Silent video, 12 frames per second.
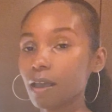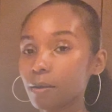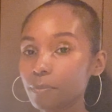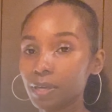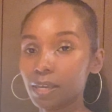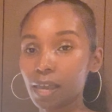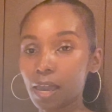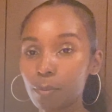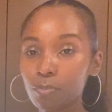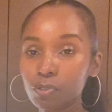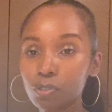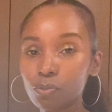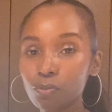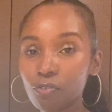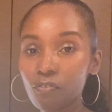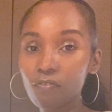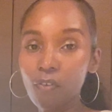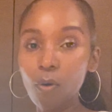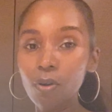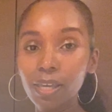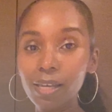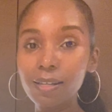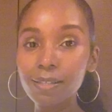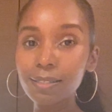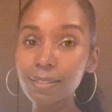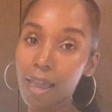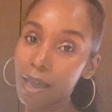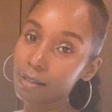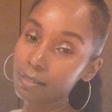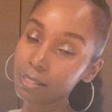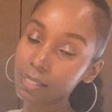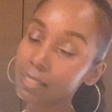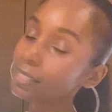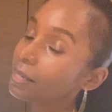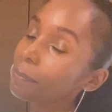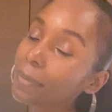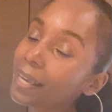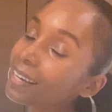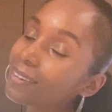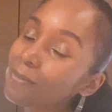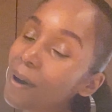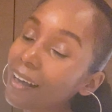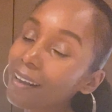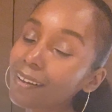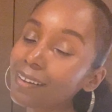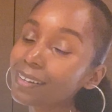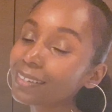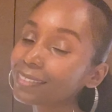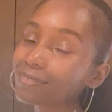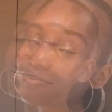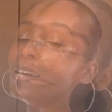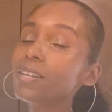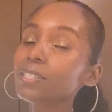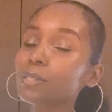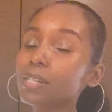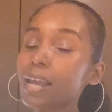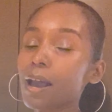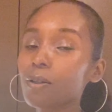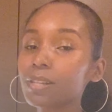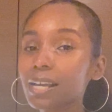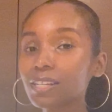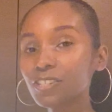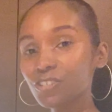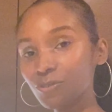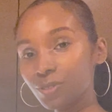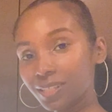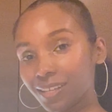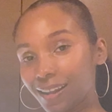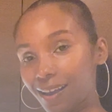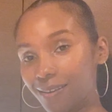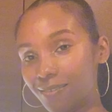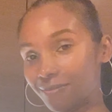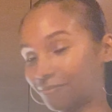being able to focus and sleeping well. So now let's juice it up.